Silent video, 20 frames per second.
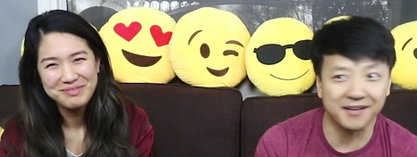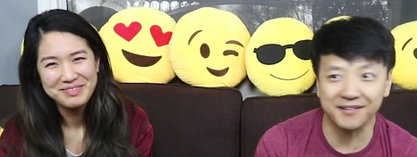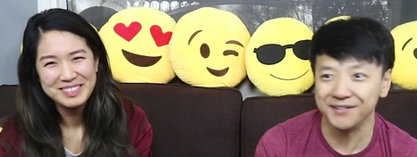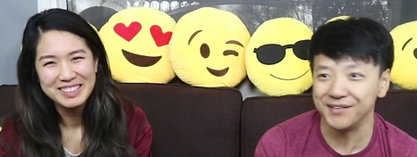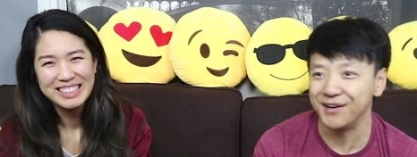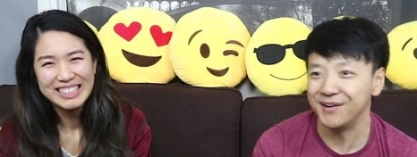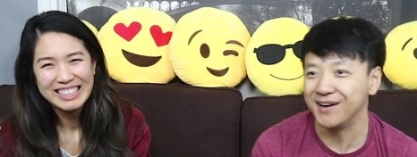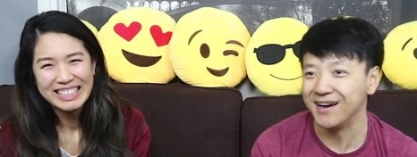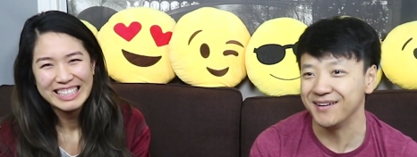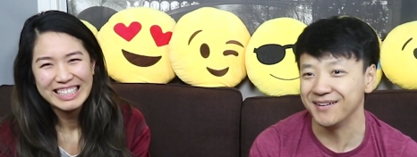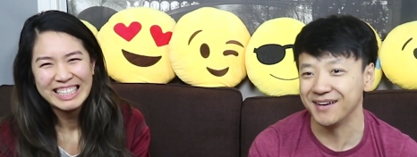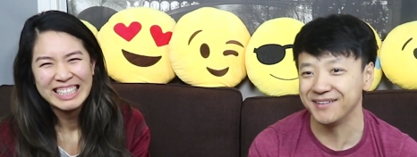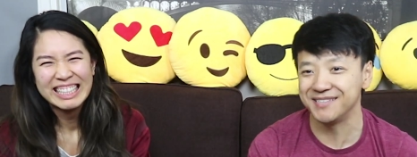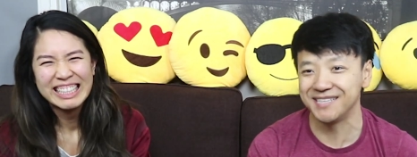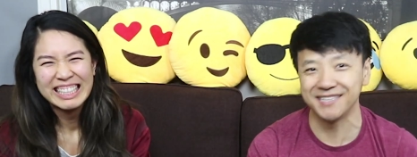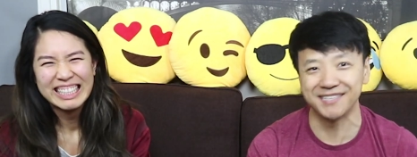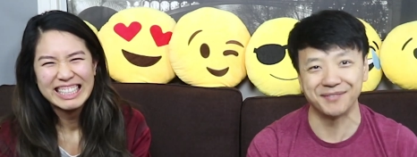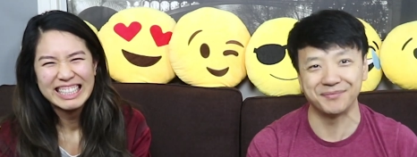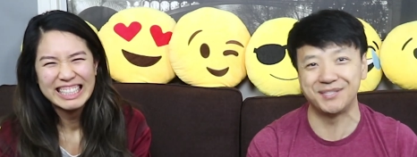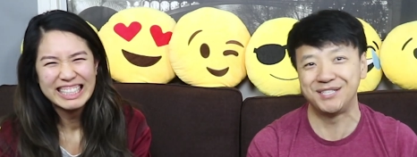Speaker 1: I don't know. I, I say
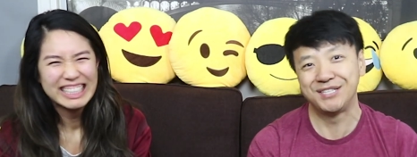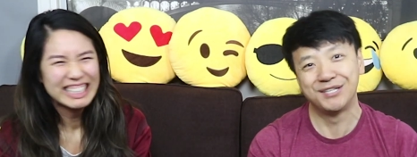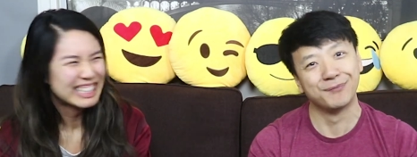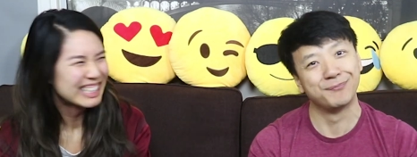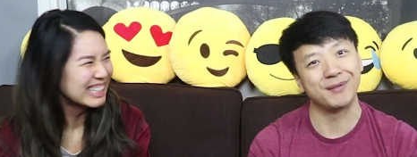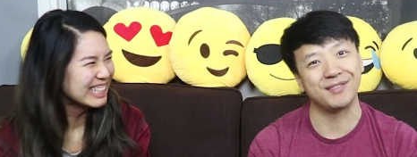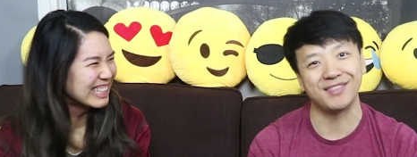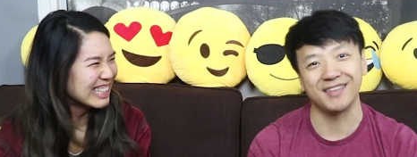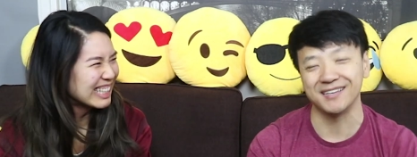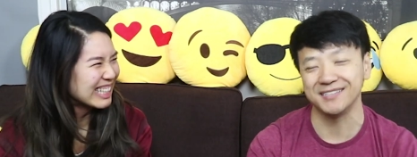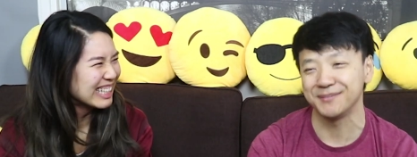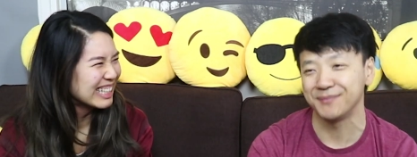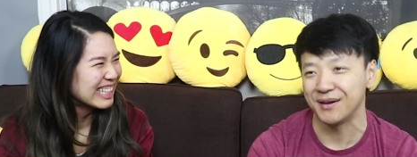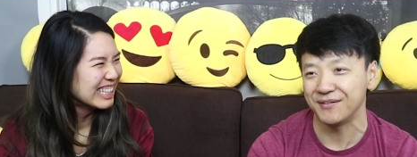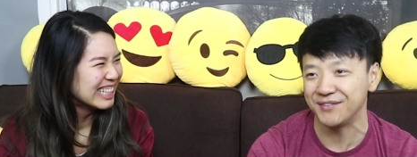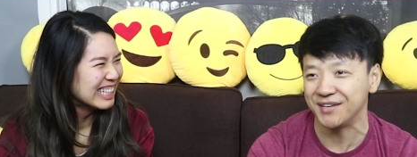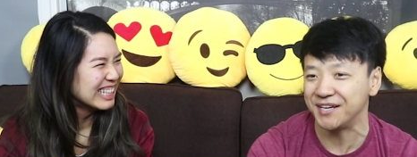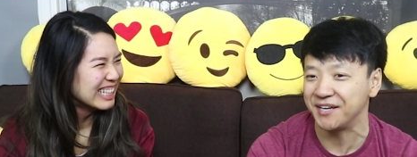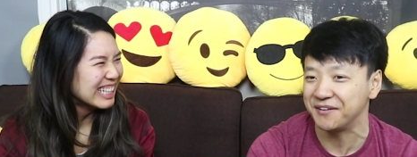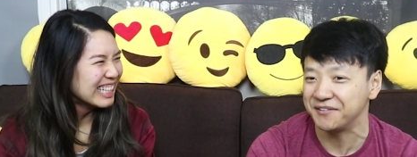some stupid things in my
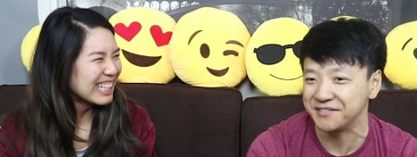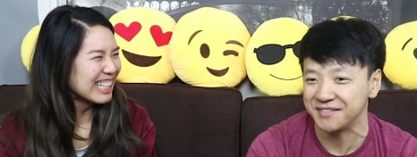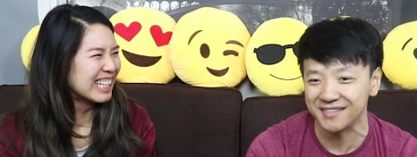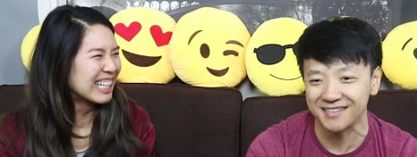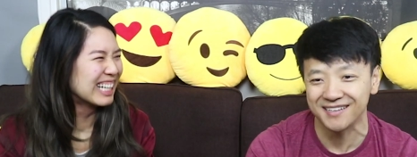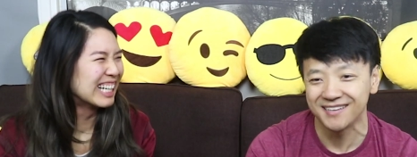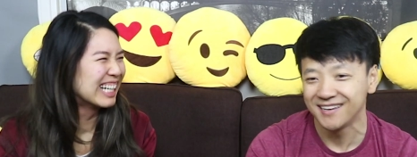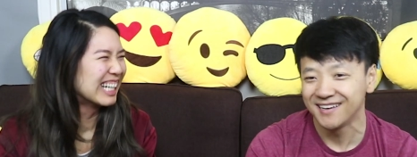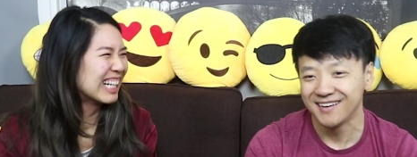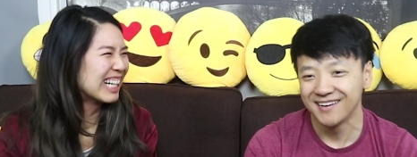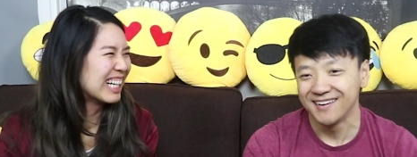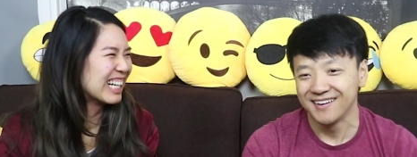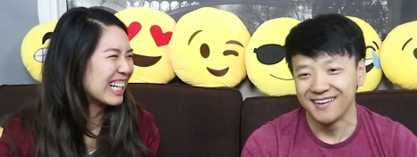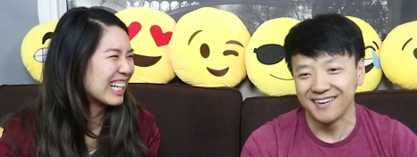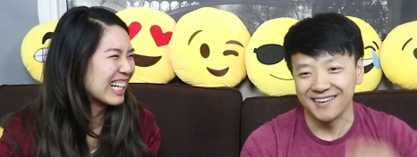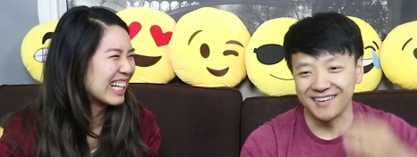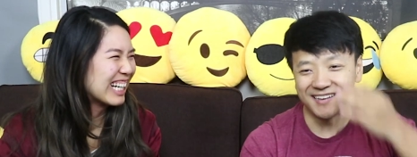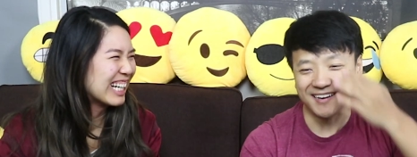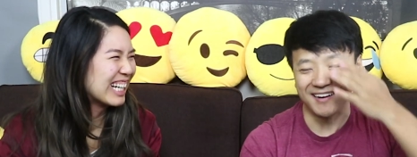videos. and,